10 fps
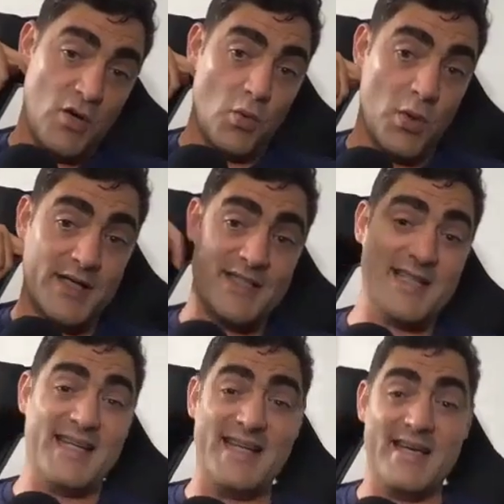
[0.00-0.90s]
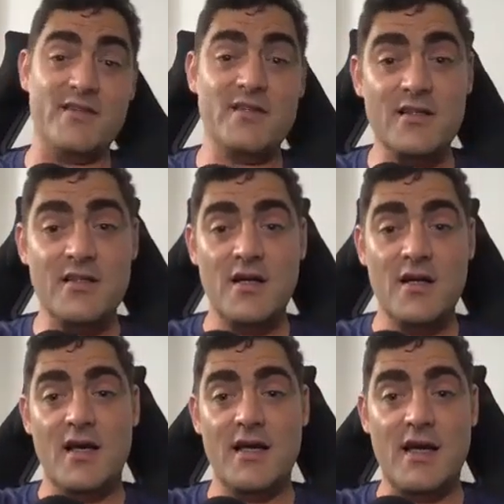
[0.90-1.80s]
work together,
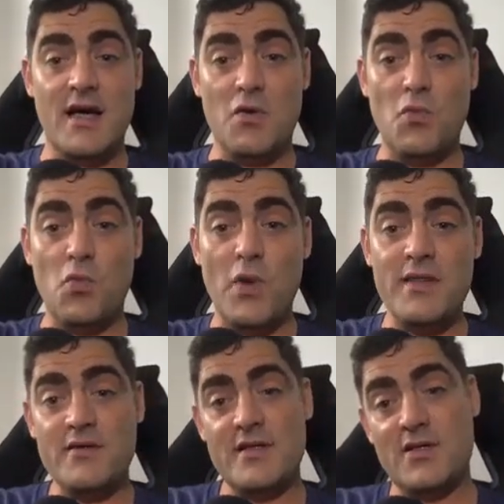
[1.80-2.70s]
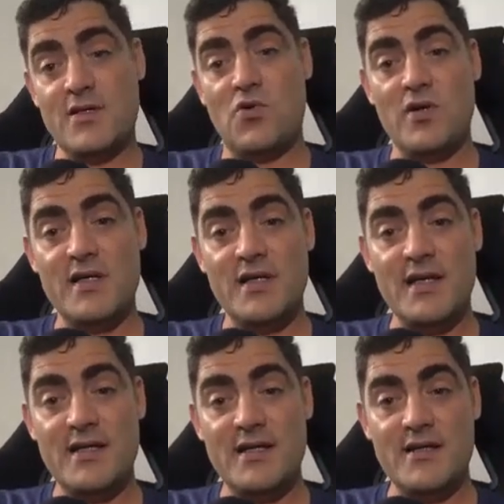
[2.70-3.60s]
whether in a
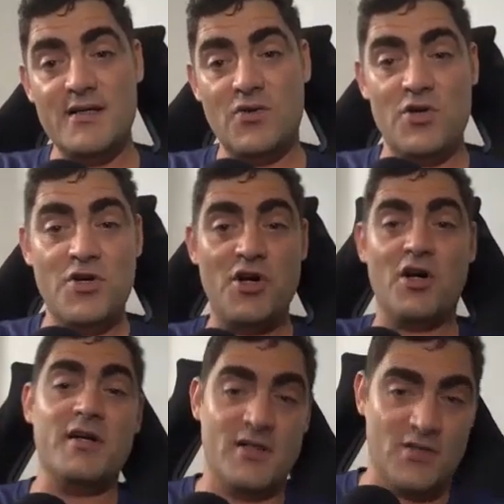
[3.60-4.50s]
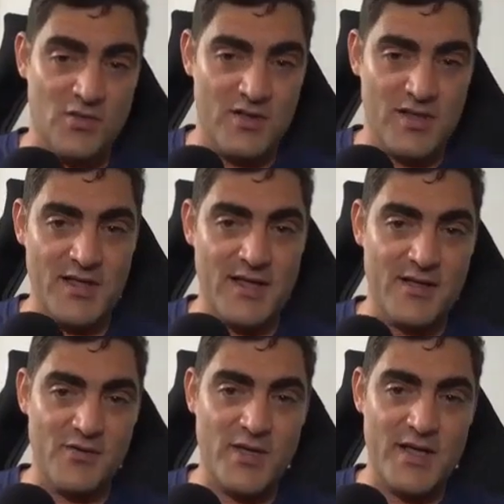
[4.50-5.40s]
coordinated or not in a
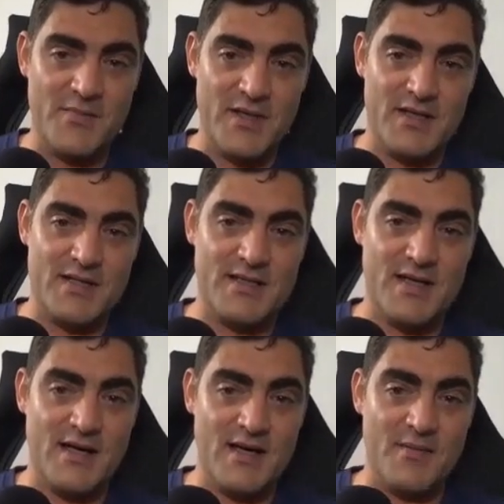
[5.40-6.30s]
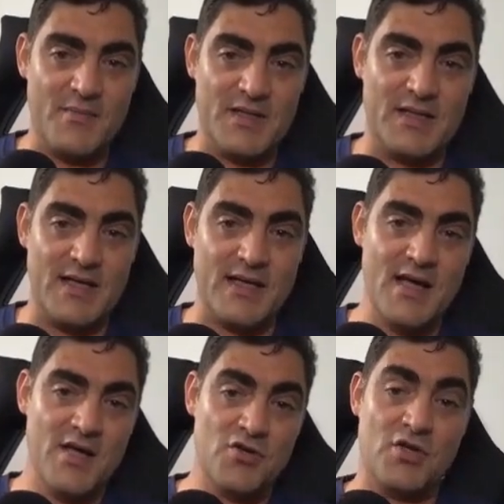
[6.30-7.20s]
coordinated way. But like
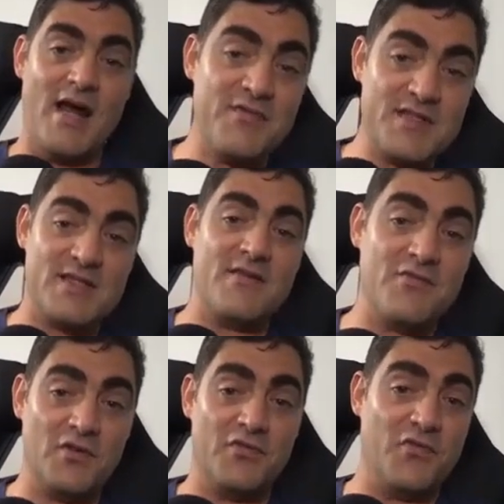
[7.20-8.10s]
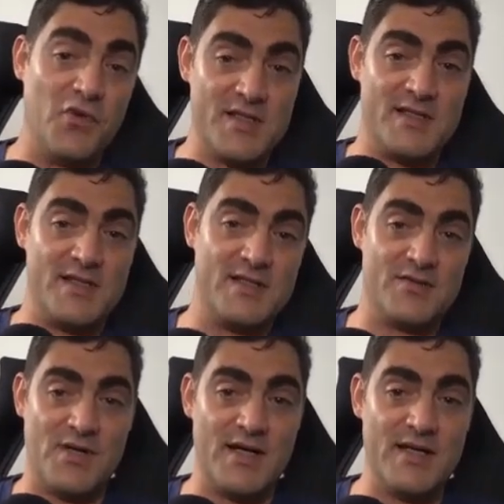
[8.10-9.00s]
you could have several
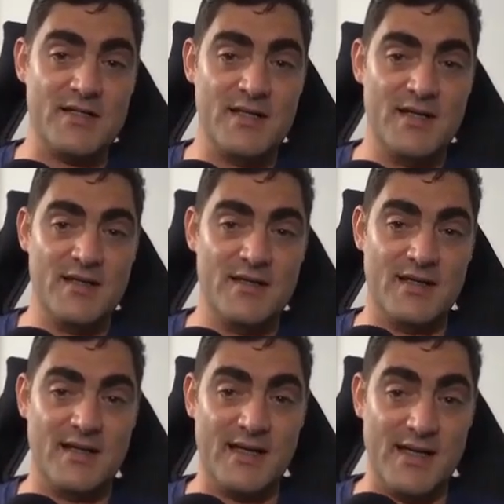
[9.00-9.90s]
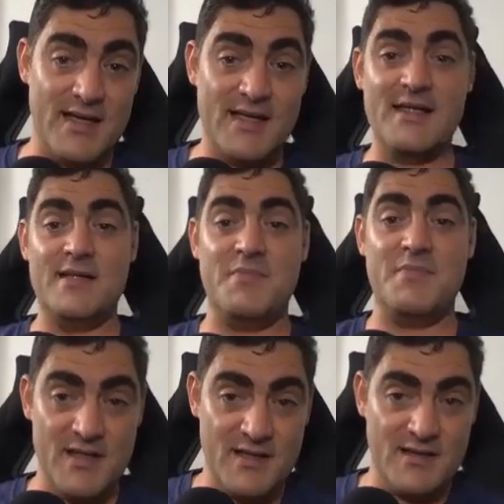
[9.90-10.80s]
forces, right, that like
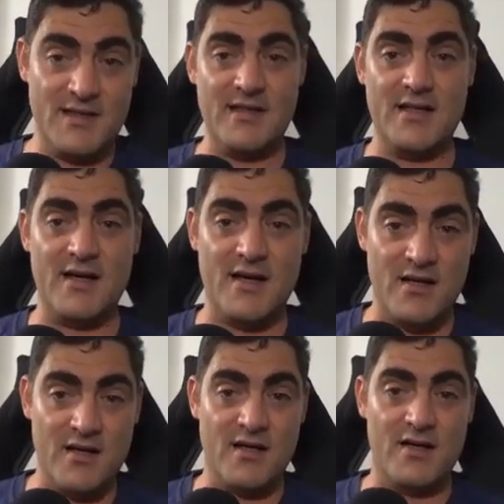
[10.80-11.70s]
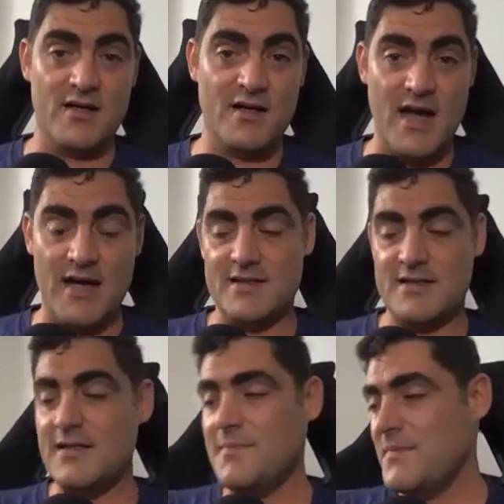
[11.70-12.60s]
independently are
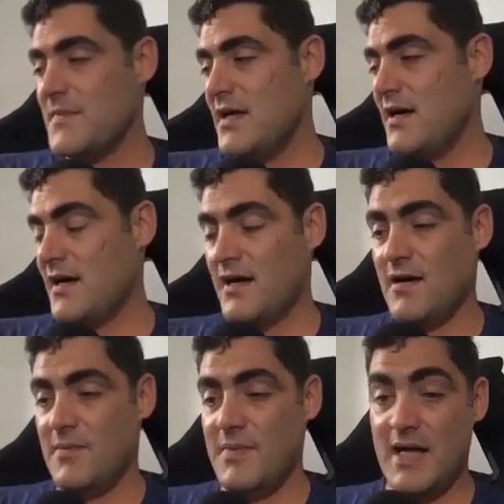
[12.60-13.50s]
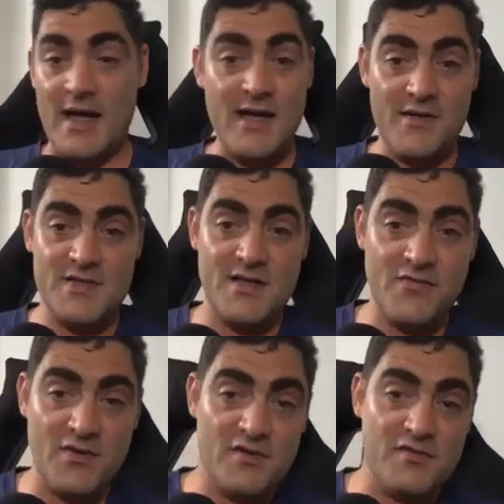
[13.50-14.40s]
acting. And I have
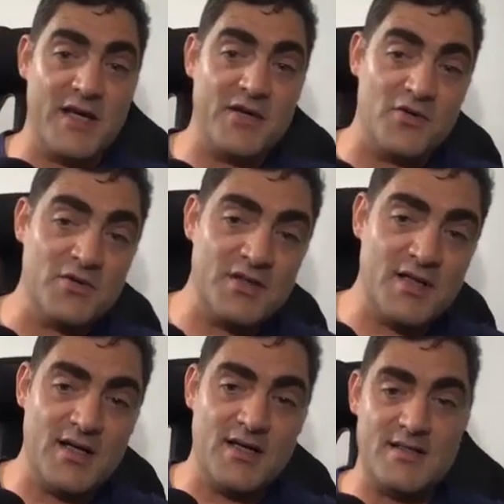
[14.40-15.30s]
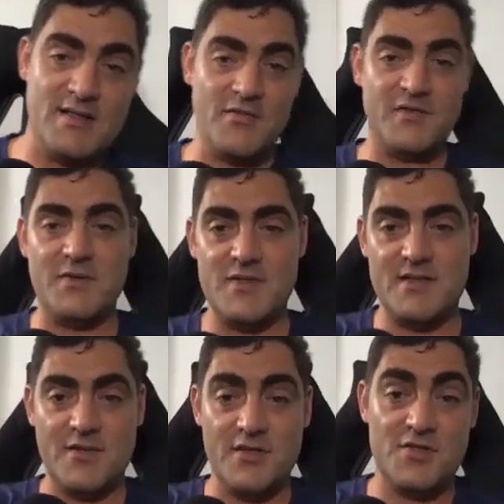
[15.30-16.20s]
several of my own. Some of them are
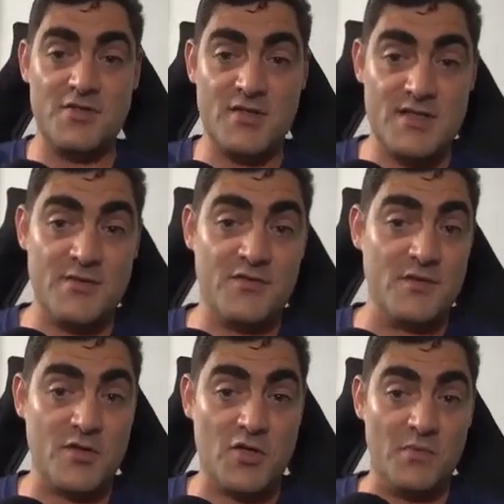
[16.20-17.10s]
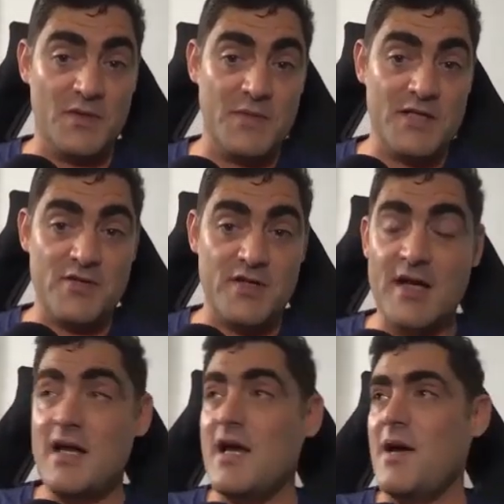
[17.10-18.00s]
similar to yours, some of them are
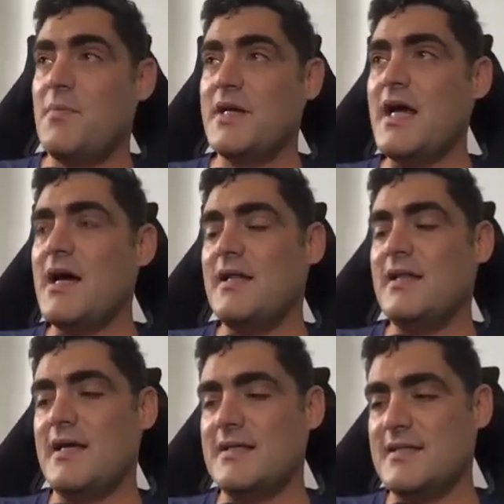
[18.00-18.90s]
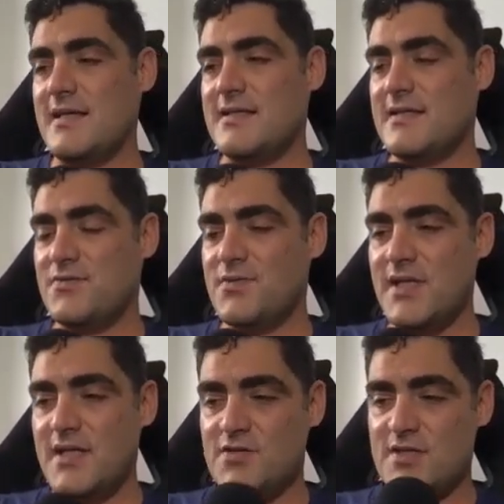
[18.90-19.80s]
complementary. But yeah, like it's
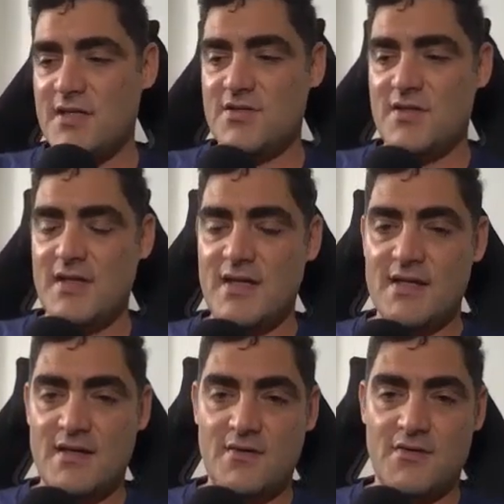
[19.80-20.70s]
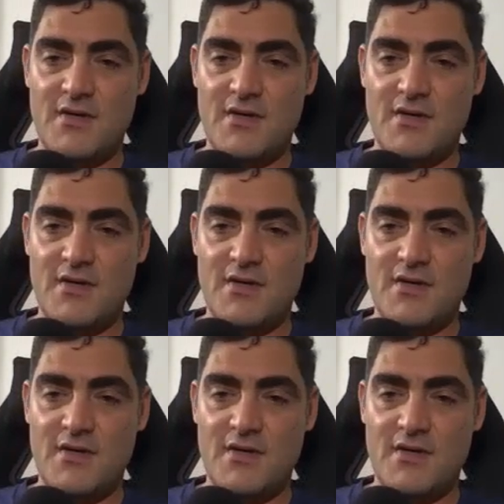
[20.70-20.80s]
really interesting to think